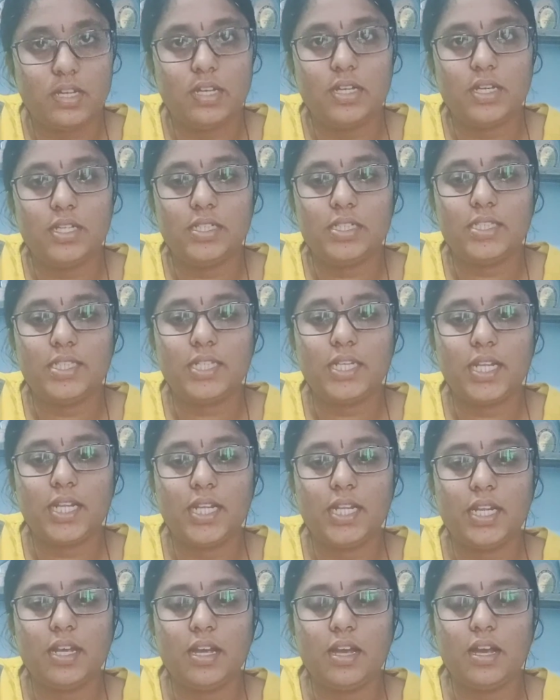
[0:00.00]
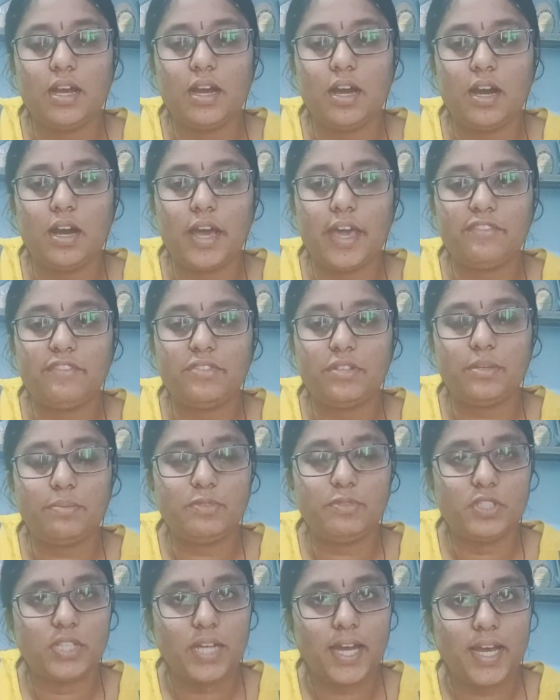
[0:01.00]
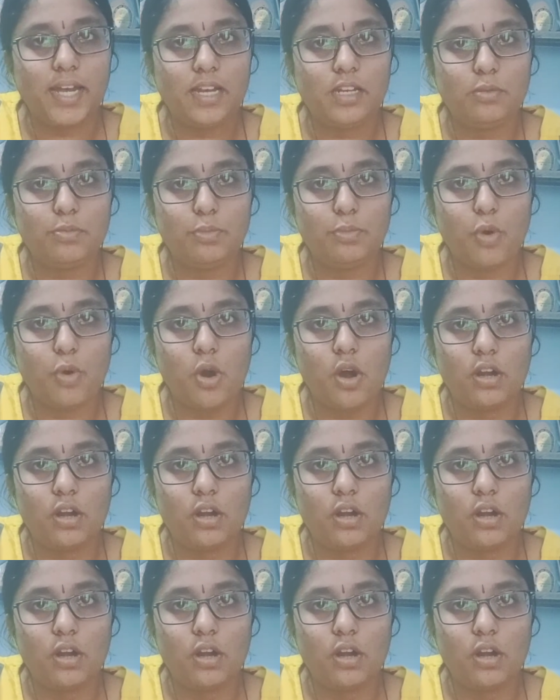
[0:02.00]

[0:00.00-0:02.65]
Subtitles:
till if the child born